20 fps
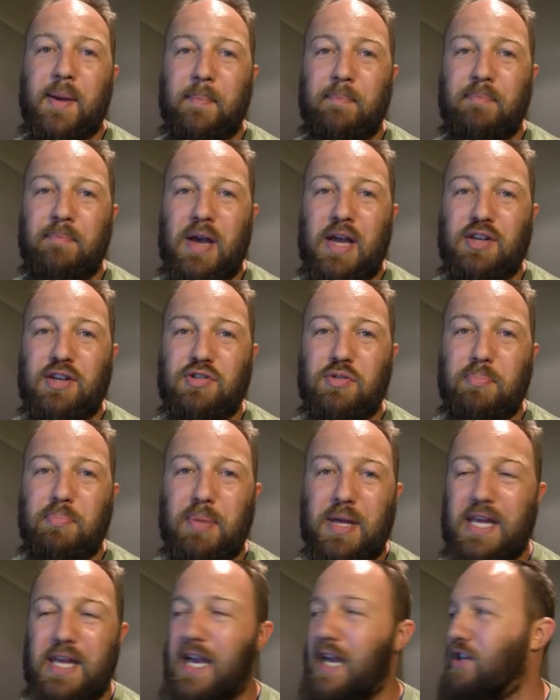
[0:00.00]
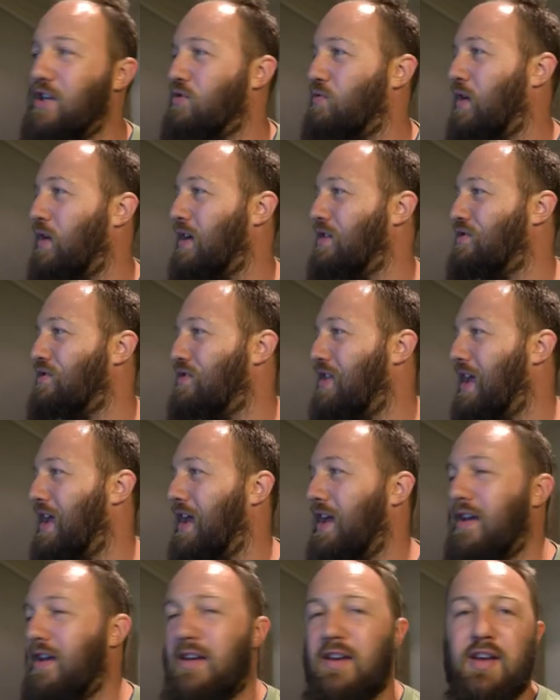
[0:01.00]
mash pH range
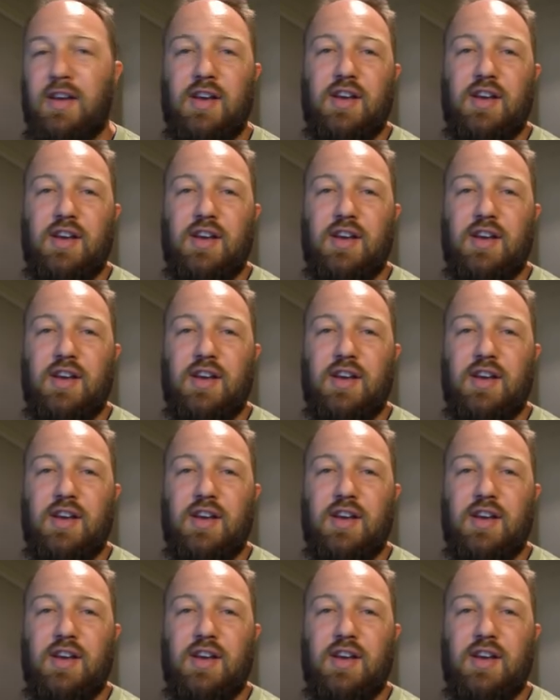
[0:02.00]
there.